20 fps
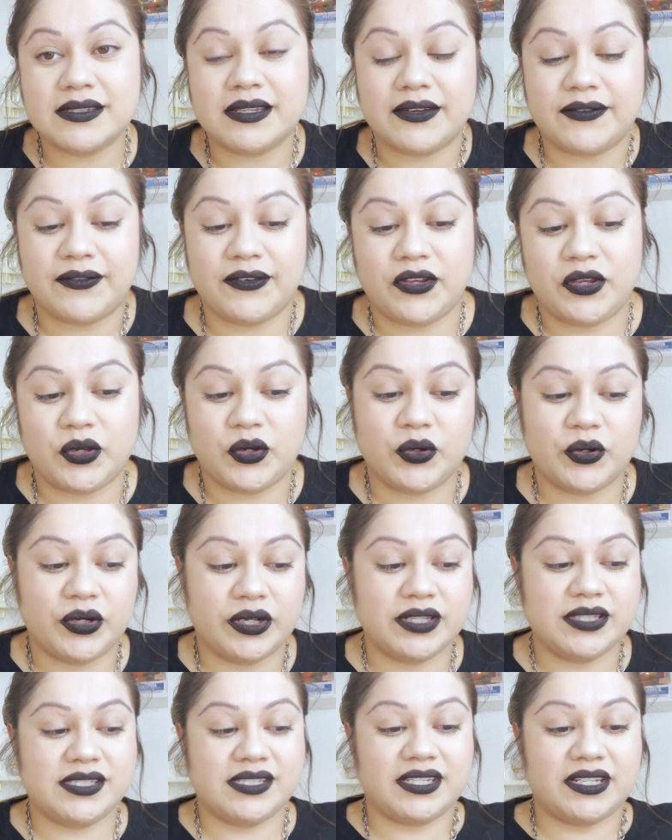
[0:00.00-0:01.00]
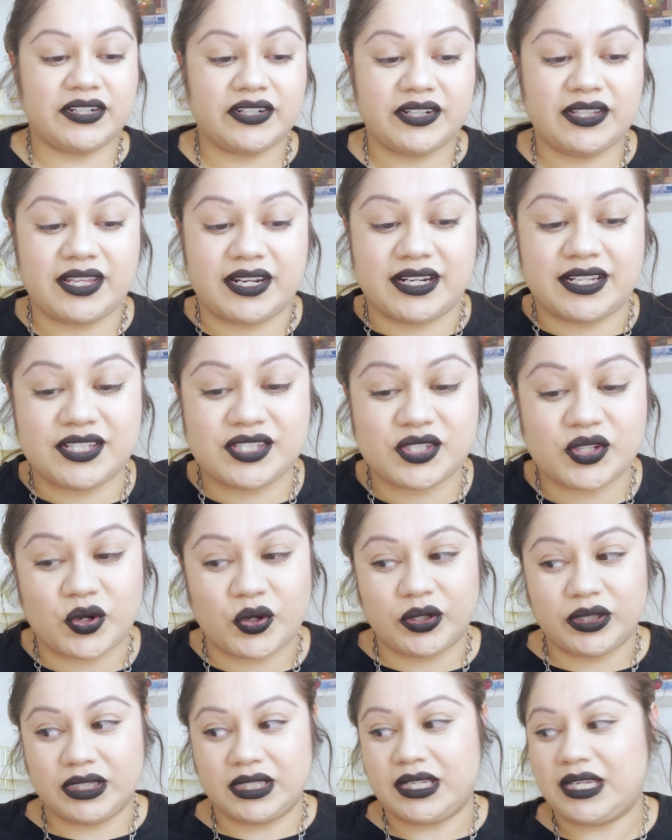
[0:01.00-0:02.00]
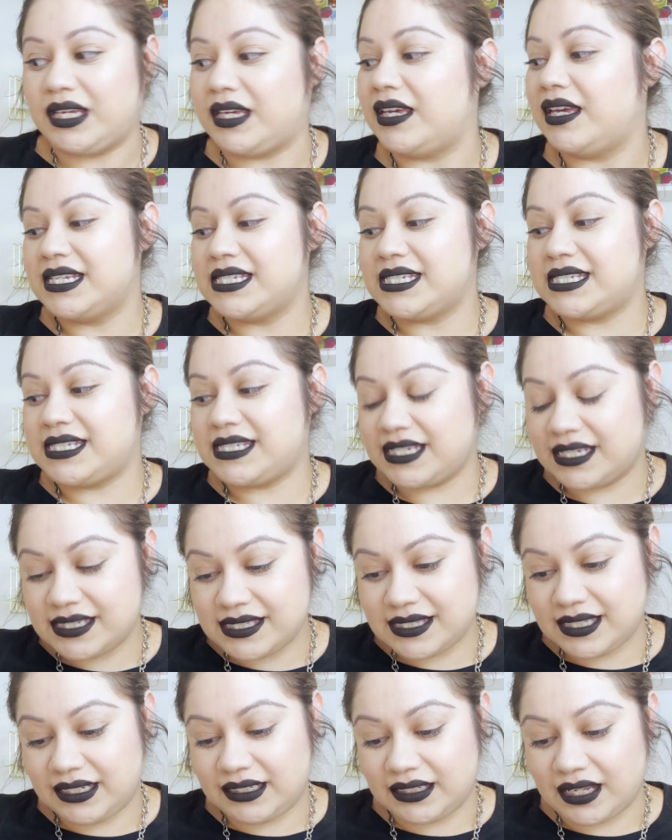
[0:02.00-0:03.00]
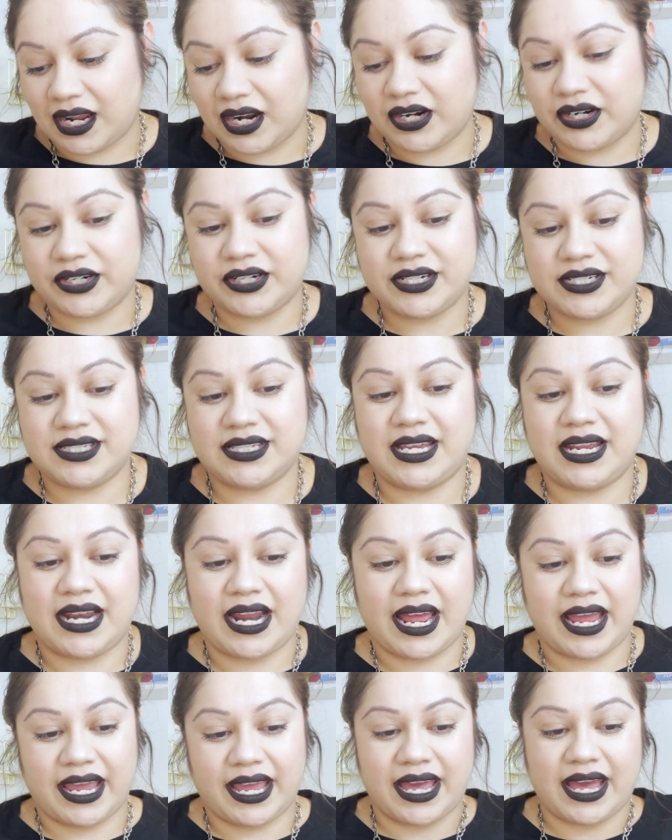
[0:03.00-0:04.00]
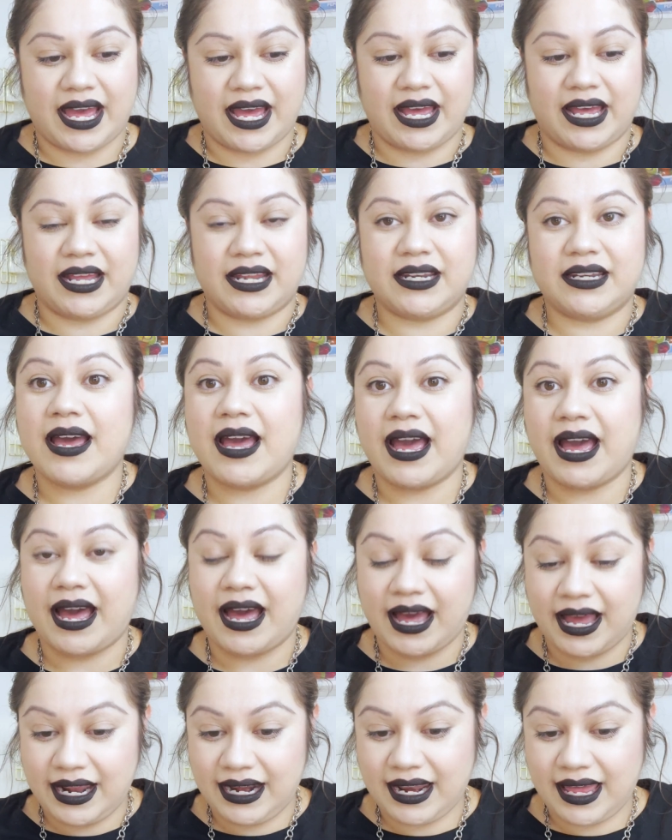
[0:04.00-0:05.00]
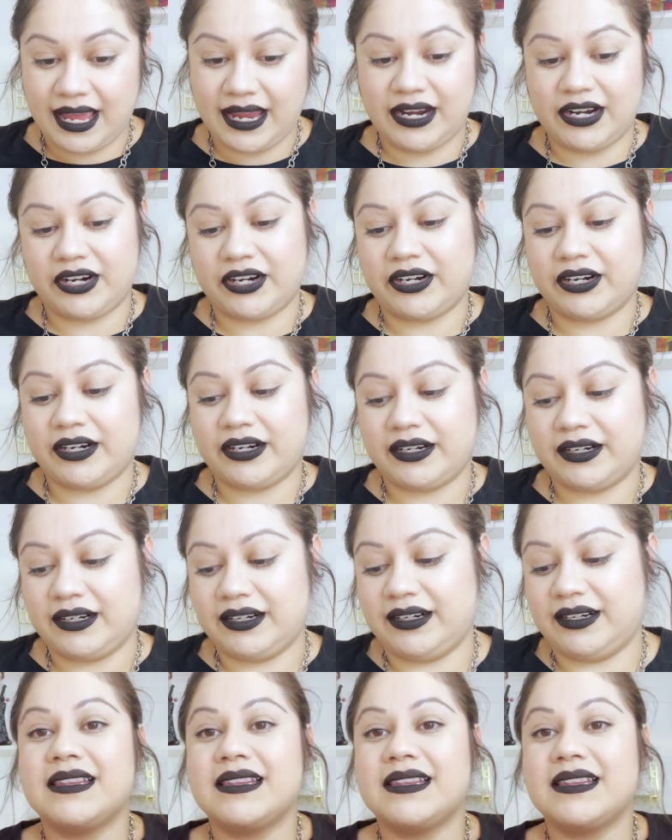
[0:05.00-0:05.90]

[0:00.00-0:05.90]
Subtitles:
If you consider that it's only $16 and I got a highlighter,